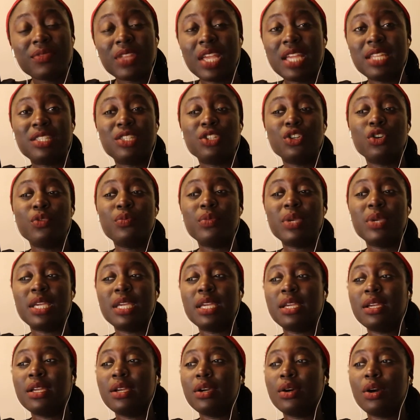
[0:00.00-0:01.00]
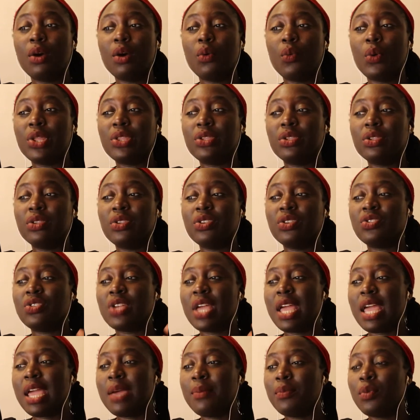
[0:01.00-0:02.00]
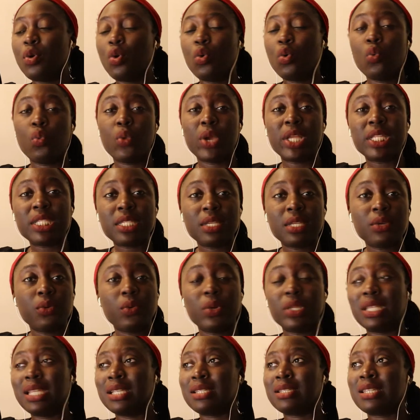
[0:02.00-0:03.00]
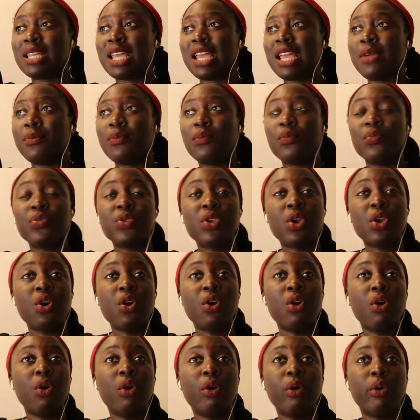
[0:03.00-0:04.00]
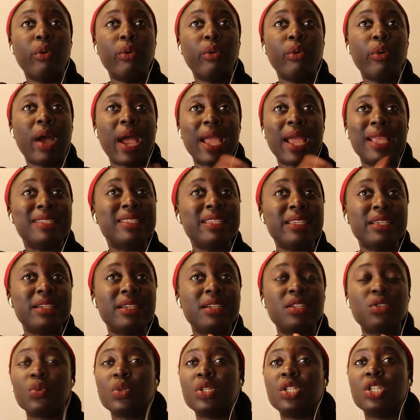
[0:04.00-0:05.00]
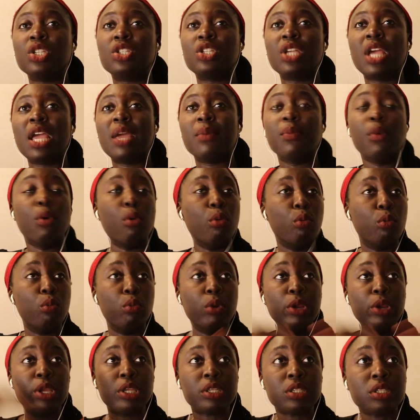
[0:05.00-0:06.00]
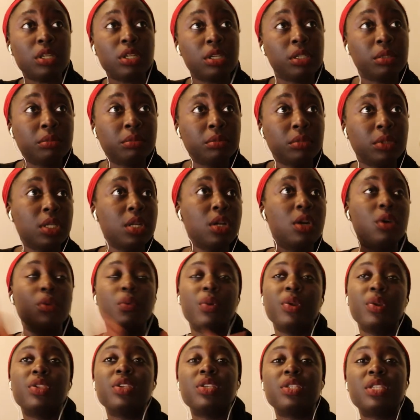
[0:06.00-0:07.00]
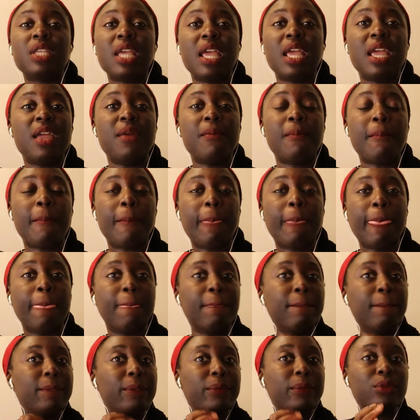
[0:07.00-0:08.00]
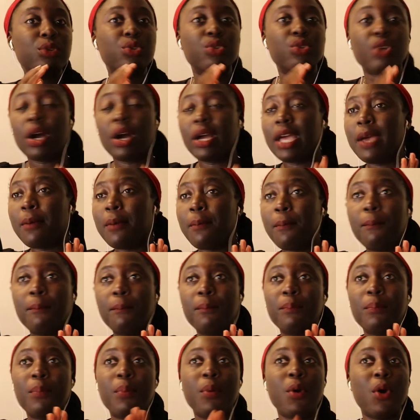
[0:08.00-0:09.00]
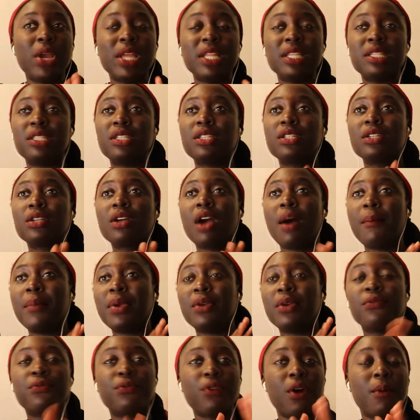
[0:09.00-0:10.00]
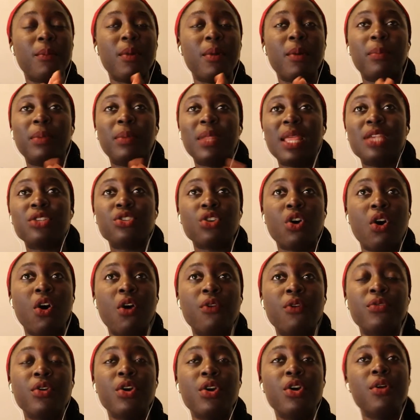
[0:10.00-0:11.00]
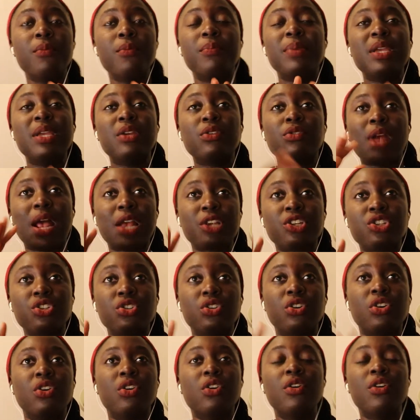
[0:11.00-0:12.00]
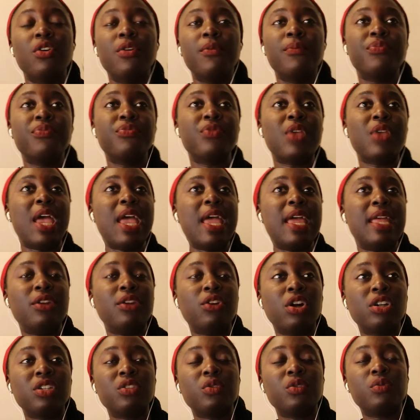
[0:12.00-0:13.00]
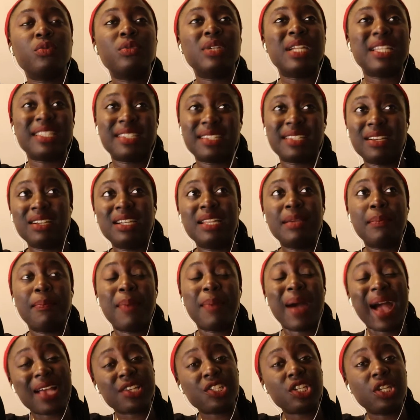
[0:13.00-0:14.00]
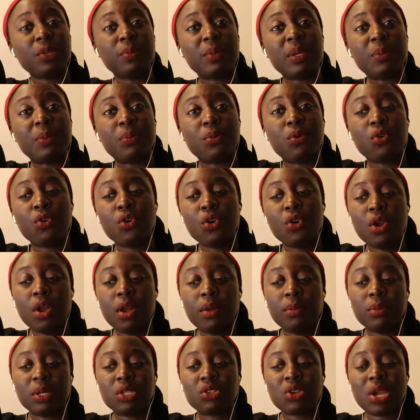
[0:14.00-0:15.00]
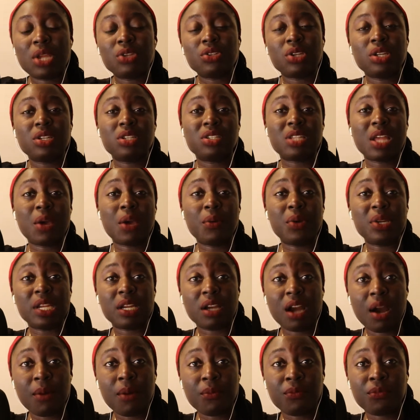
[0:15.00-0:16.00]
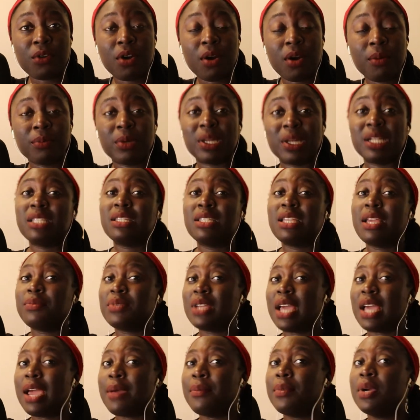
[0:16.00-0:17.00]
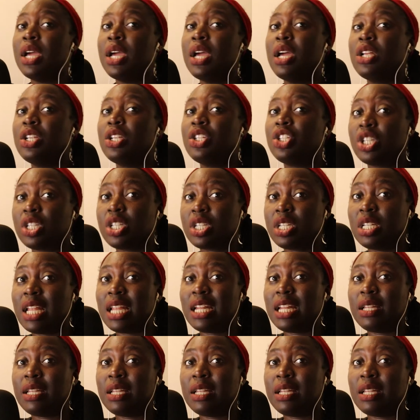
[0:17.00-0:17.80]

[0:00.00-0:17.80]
It's still me with the same wit, with the same ideas, with the same wisdom, with the same talking points coming from a place of being rational and not necessarily bashing people, but trying to understand where they come from, but at the same time, just